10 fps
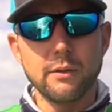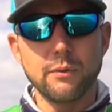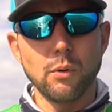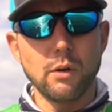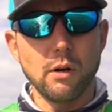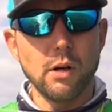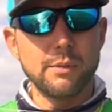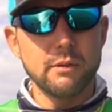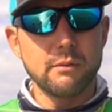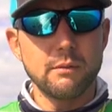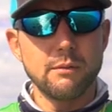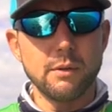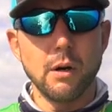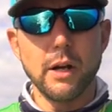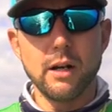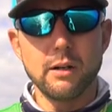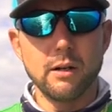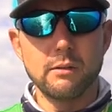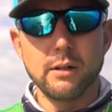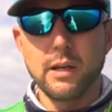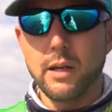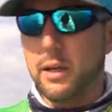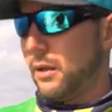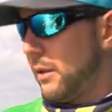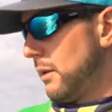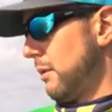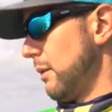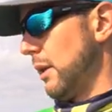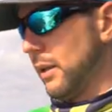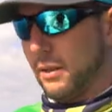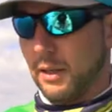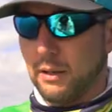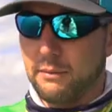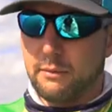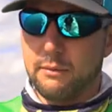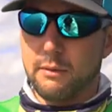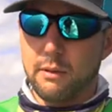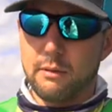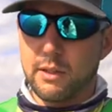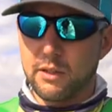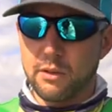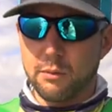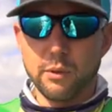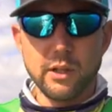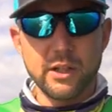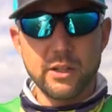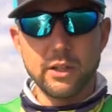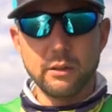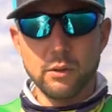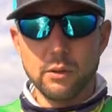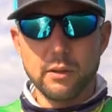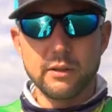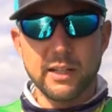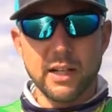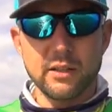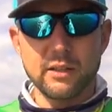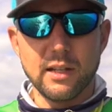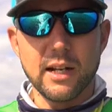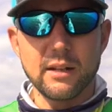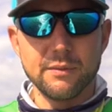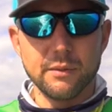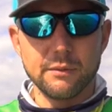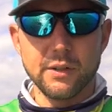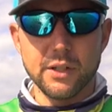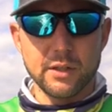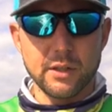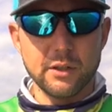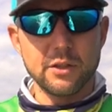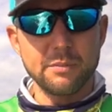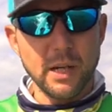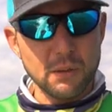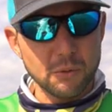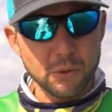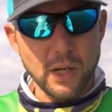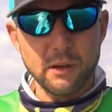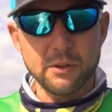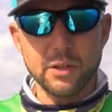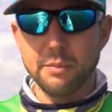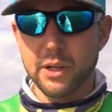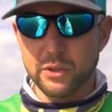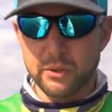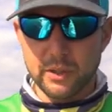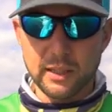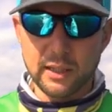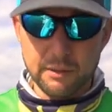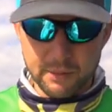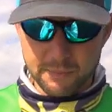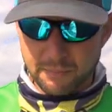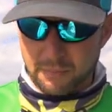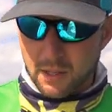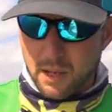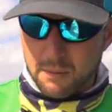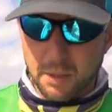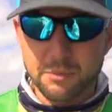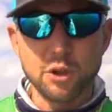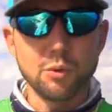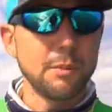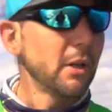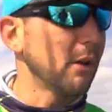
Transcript: fluorocarbon from O'Hero. And uh, this is a really good lure to catch a lot of different fish. And the speckled trout especially, they love it. I'm just swimming